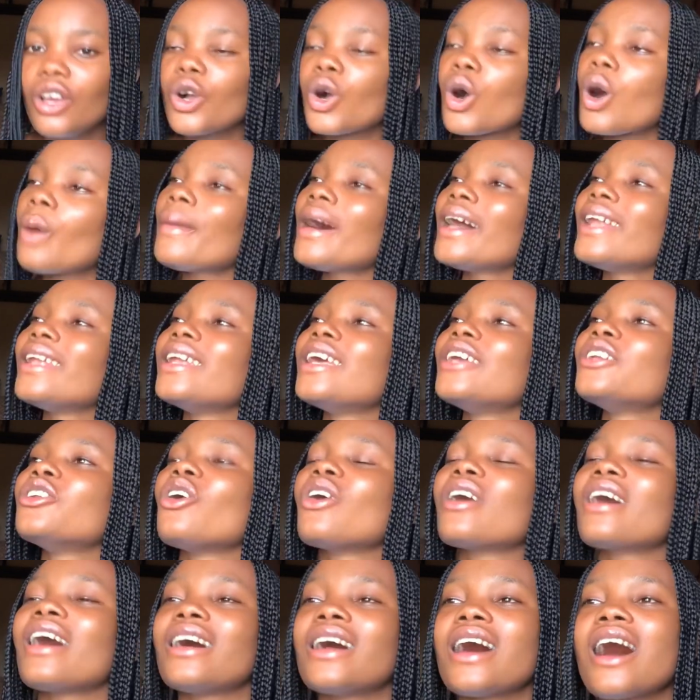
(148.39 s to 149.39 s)
Come and learn
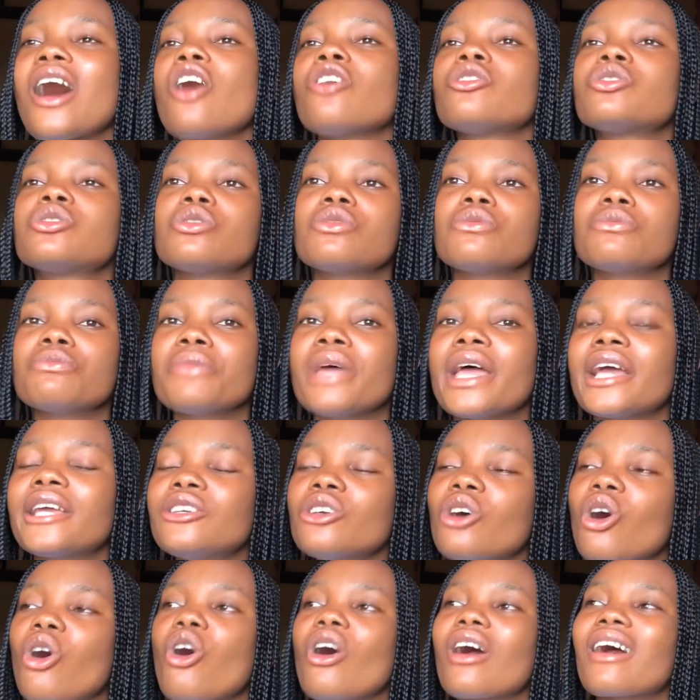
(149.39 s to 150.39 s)
how to
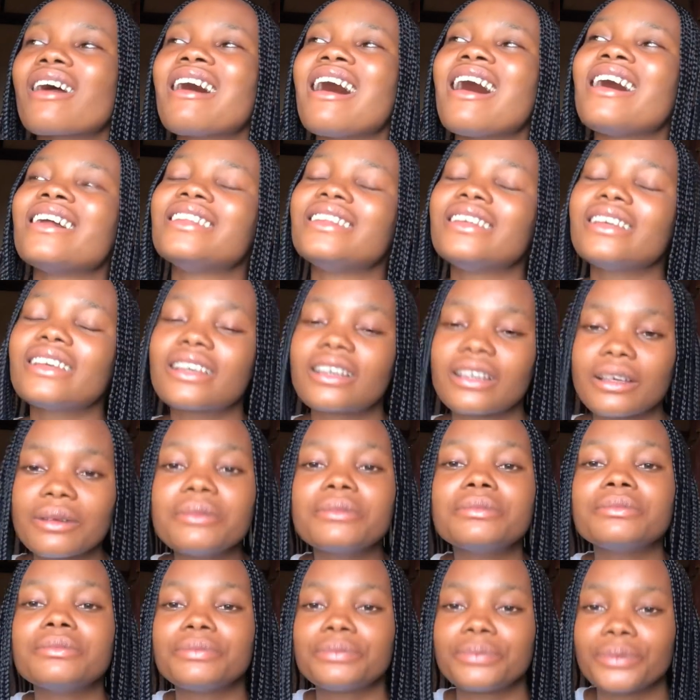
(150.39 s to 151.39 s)
make your organic
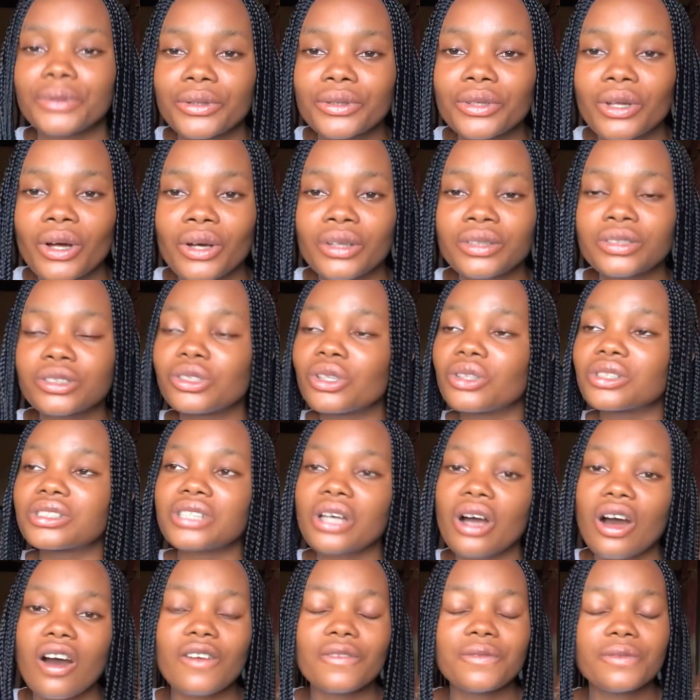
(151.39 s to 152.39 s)
products
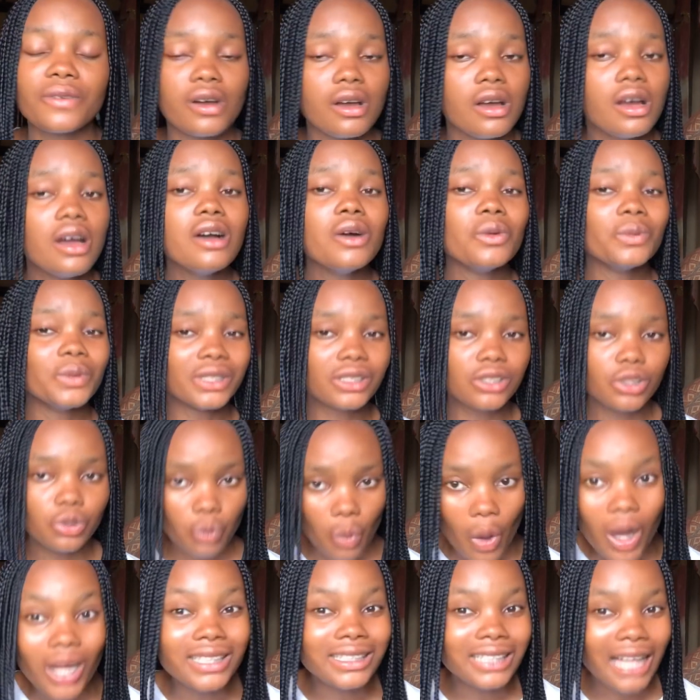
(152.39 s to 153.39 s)
yourself with
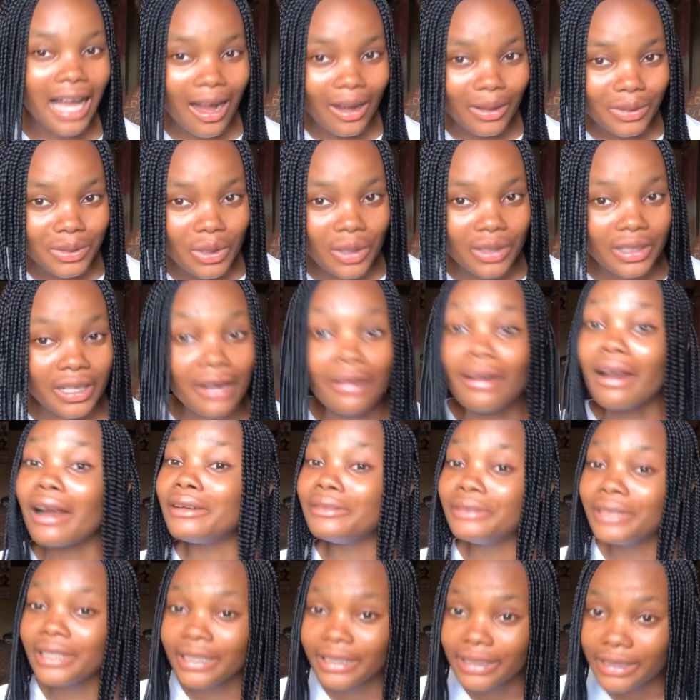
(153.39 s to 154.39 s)
1,000
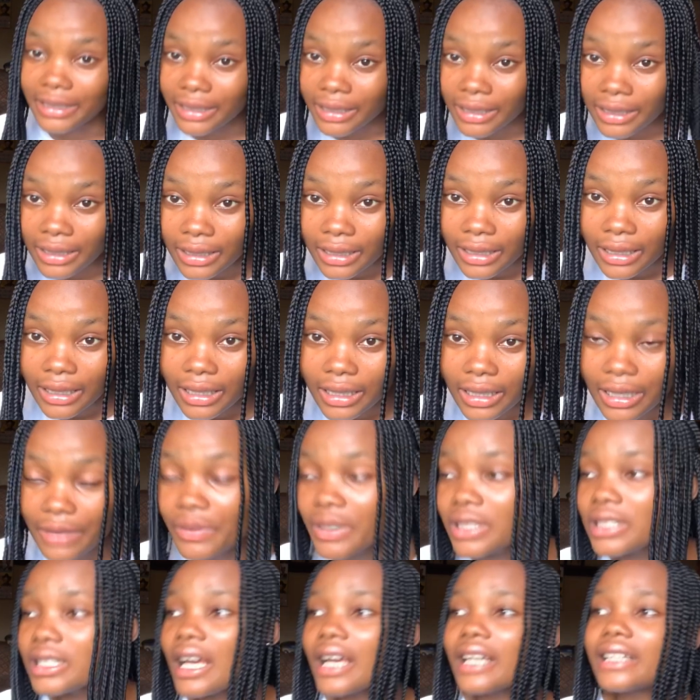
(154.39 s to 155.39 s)
naira. Really? If
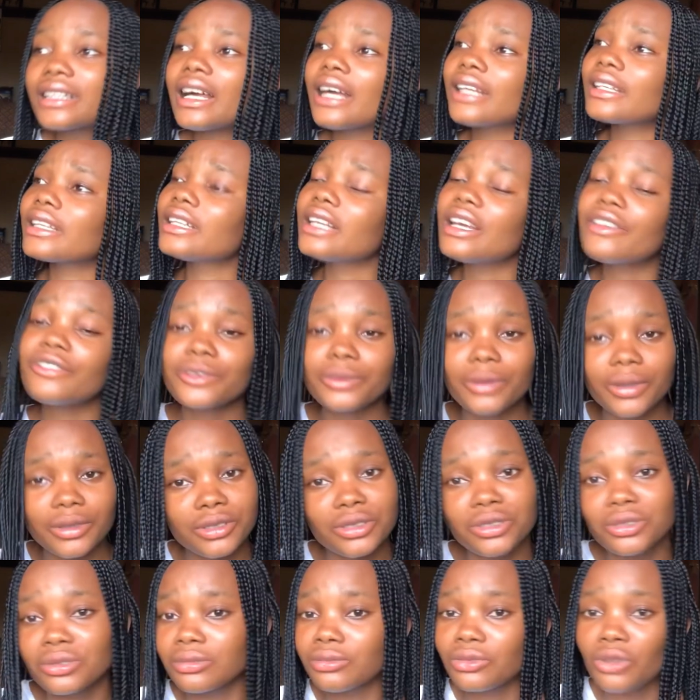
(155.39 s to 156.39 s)
it's like that, then
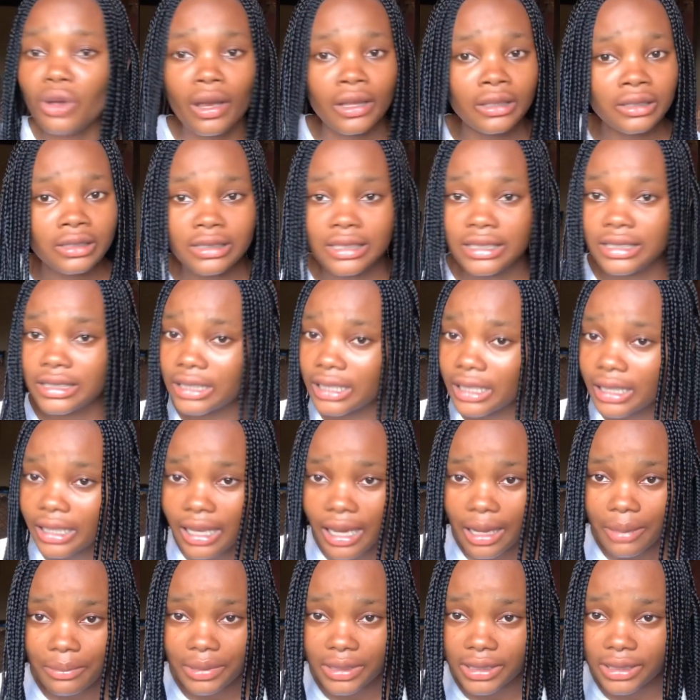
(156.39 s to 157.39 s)
everybody should go into the
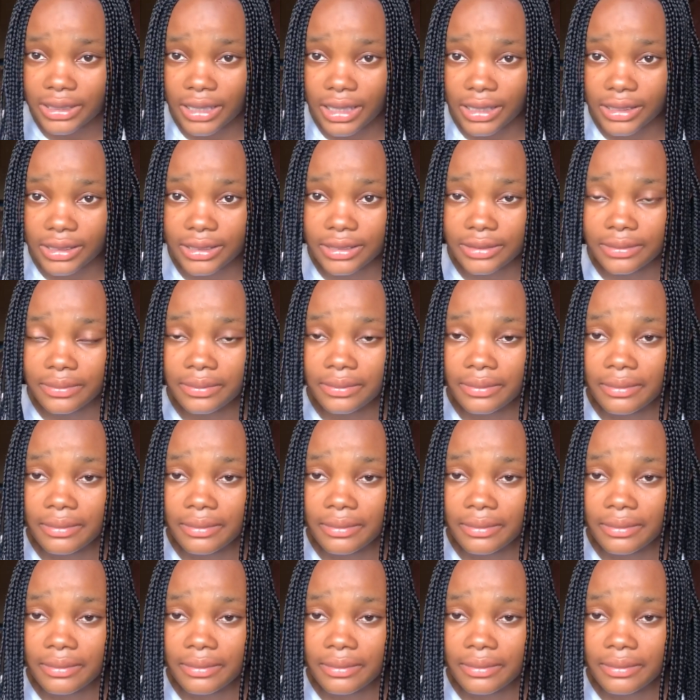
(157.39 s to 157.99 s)
skincare business.